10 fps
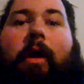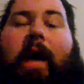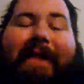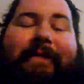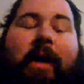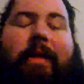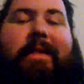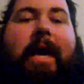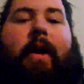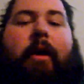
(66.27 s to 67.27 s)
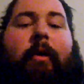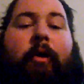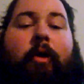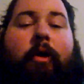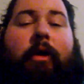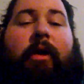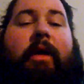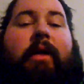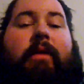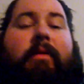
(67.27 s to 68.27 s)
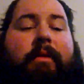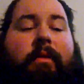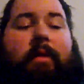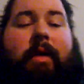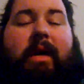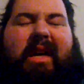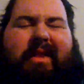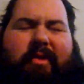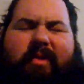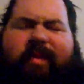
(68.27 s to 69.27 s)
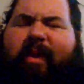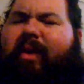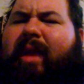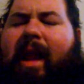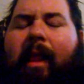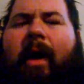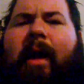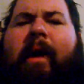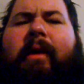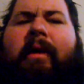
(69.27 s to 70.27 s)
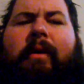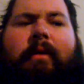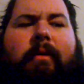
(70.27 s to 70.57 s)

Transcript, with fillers: I've not decided on a hood yet. There's a few that I like.